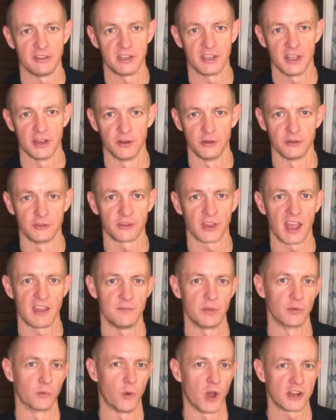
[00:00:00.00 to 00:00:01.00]
videos,
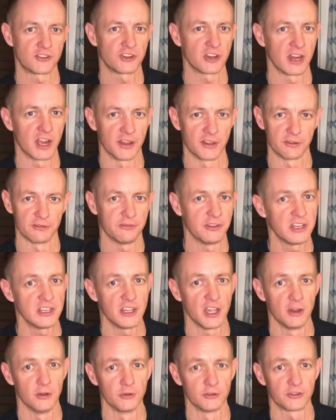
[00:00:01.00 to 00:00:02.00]
I've been watching other
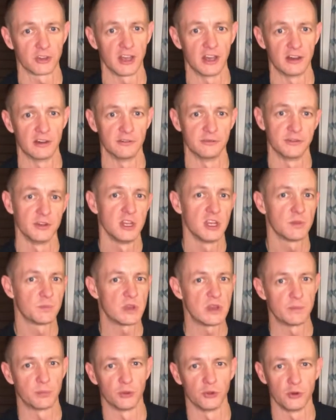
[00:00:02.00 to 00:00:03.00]
videos of
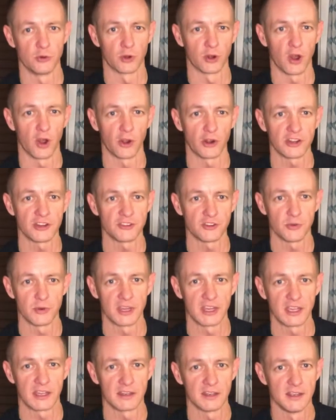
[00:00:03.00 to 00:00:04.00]
people who are already
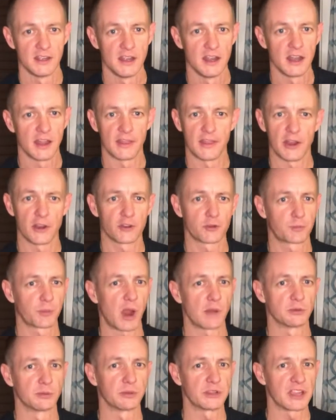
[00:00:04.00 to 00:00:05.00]
doing it. There's
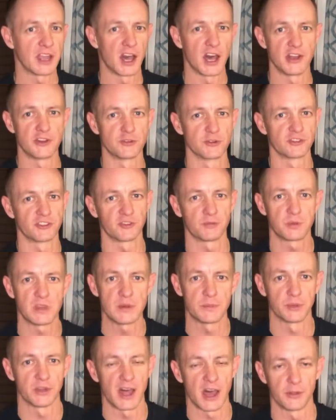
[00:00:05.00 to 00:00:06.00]
probably hundreds of
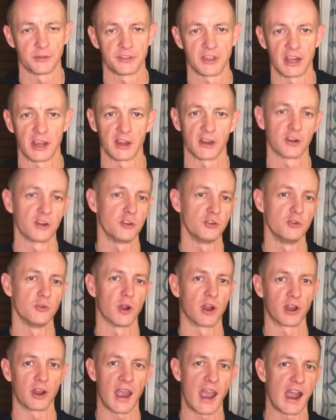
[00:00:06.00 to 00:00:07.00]
people out there who
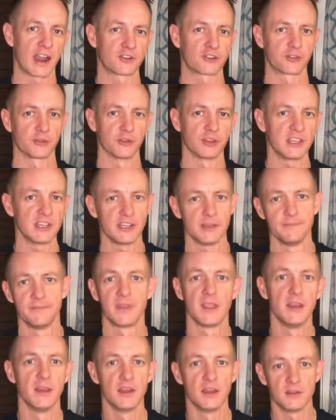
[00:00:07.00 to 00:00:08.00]
are actually
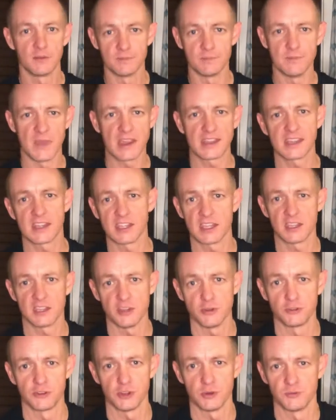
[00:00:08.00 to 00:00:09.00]
making a
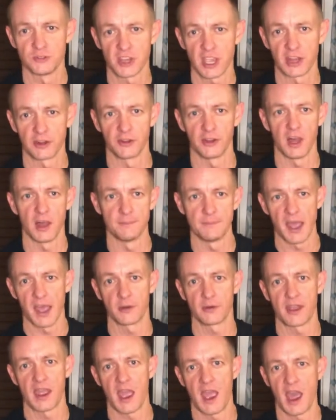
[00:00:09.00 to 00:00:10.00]
YouTube channel
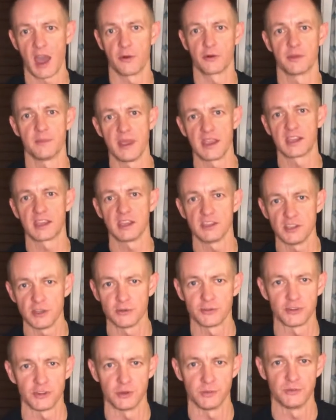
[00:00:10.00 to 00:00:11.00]
about how to make a
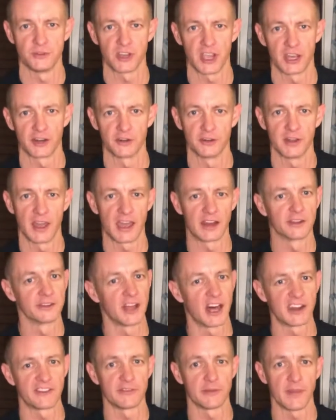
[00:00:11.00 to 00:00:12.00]
YouTube channel. And a
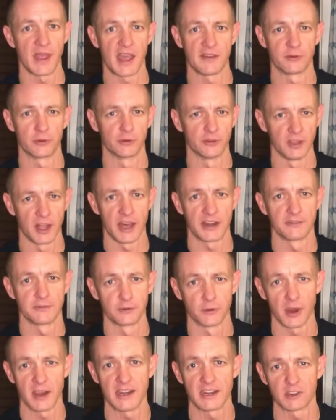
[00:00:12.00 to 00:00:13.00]
lot of them have a lot of
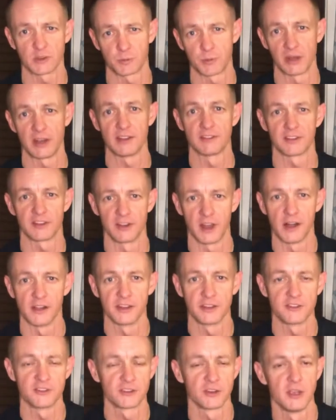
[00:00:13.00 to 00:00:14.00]
great experience and
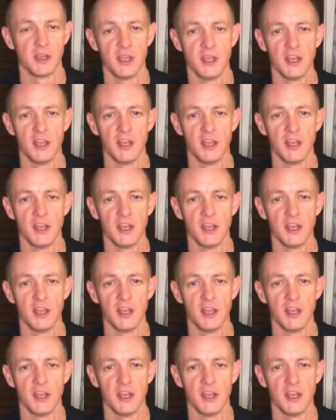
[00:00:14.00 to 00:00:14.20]
knowledge.